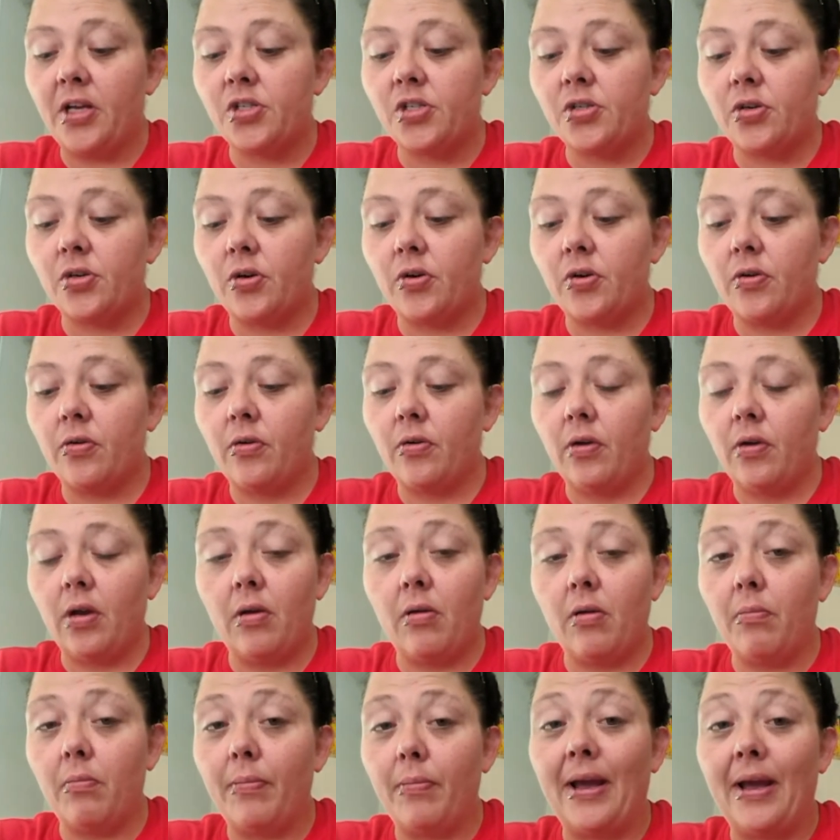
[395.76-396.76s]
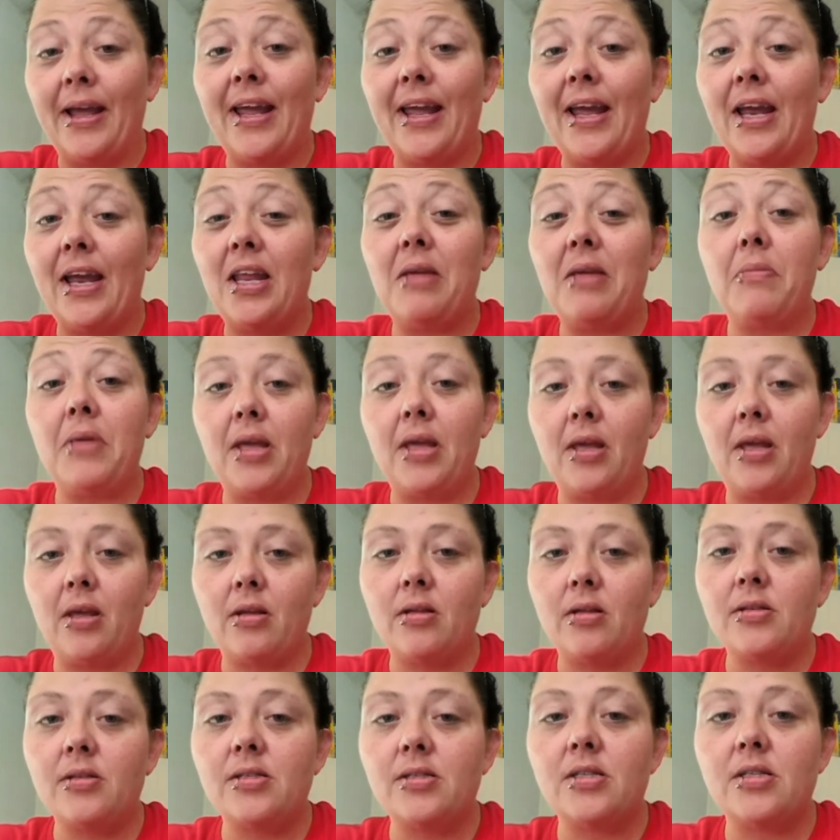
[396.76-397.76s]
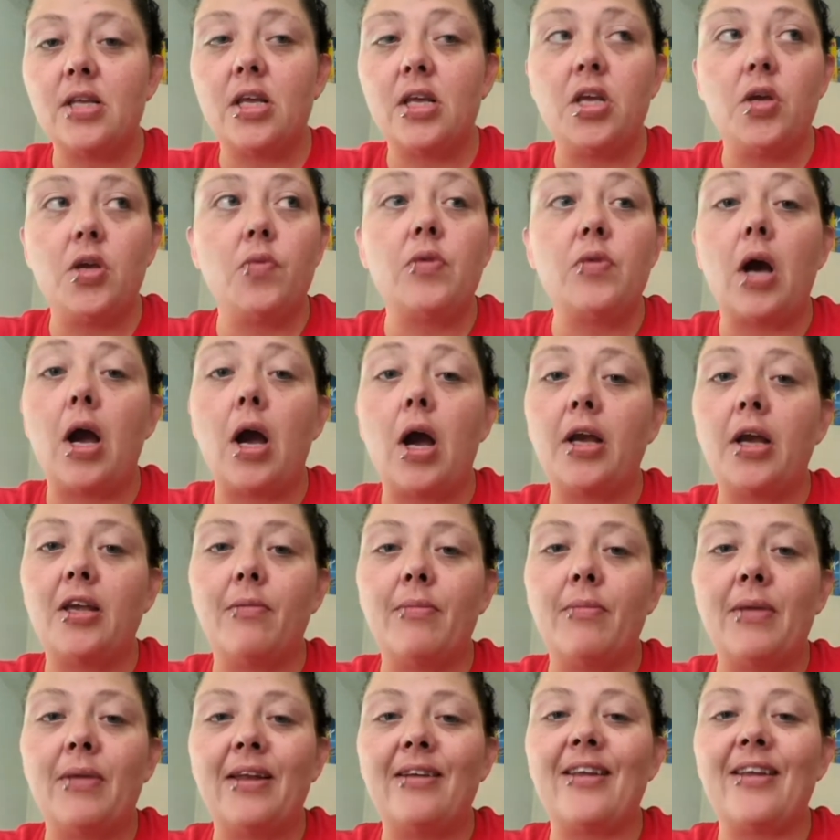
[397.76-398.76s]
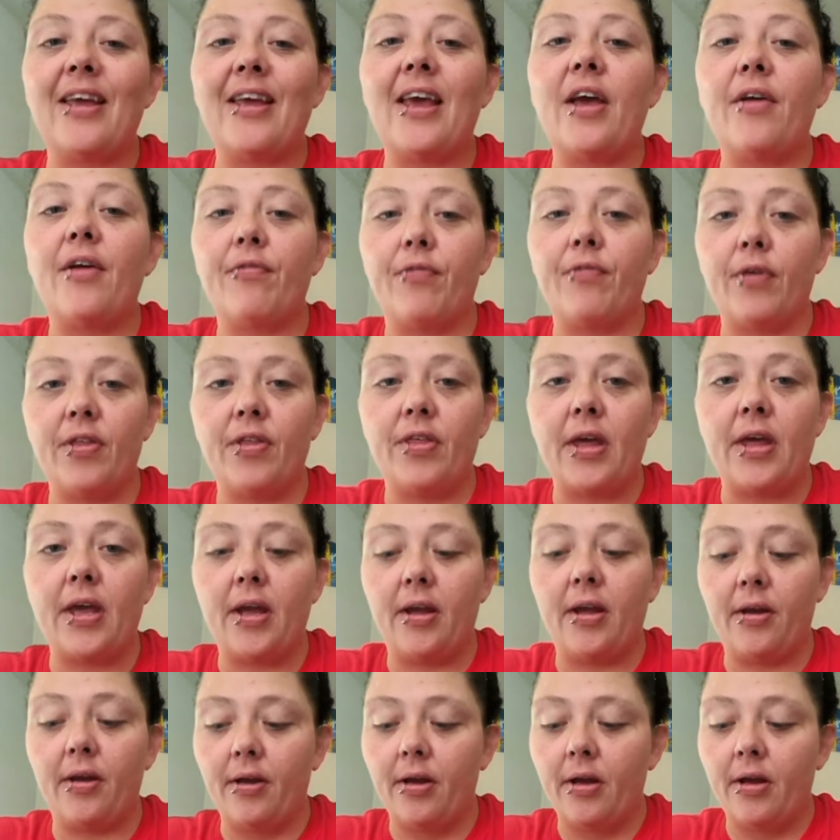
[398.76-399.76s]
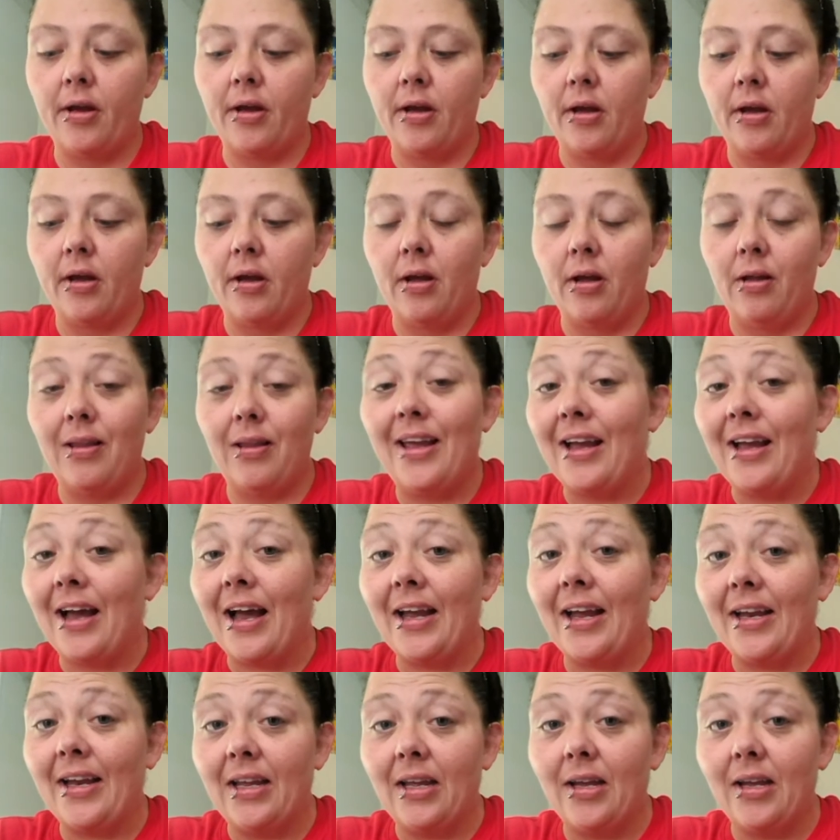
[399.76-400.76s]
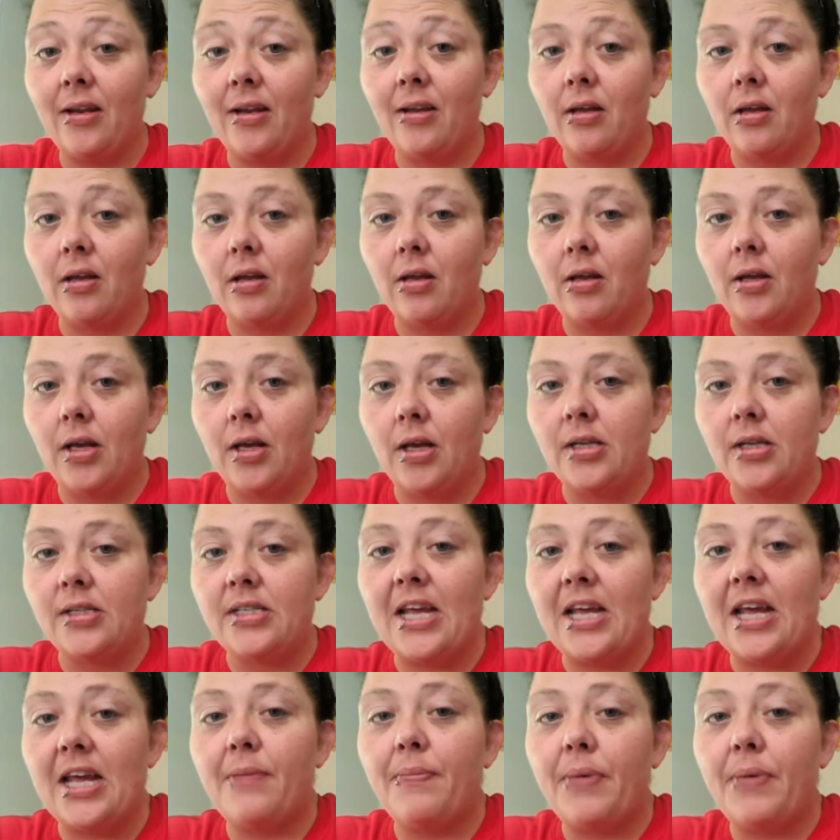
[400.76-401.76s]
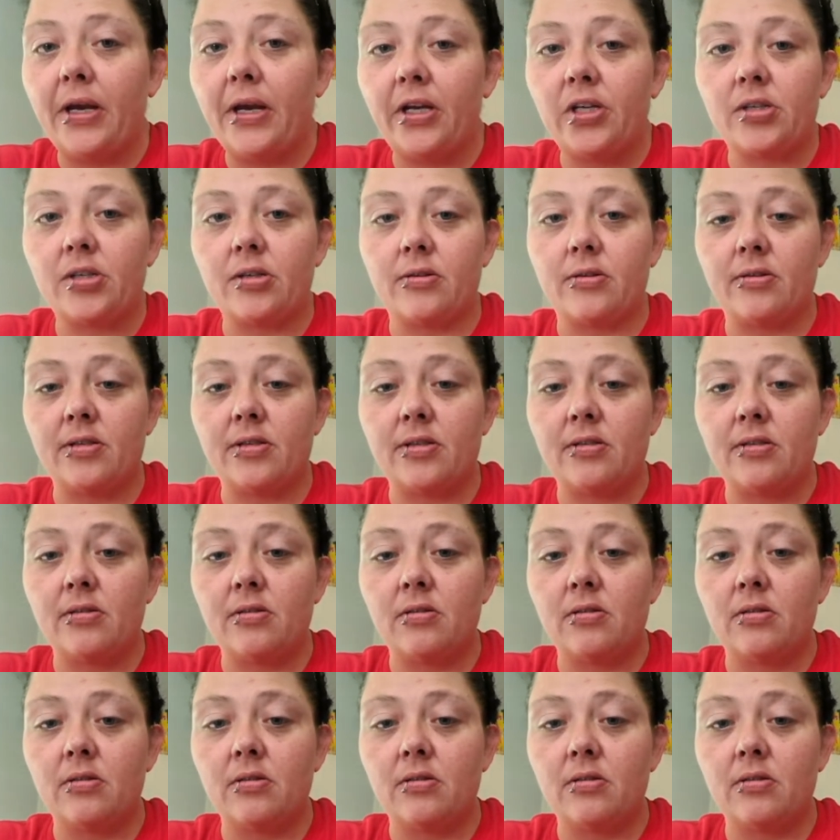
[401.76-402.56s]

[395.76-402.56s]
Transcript: sure by any means that you document everything like I did. Take pictures.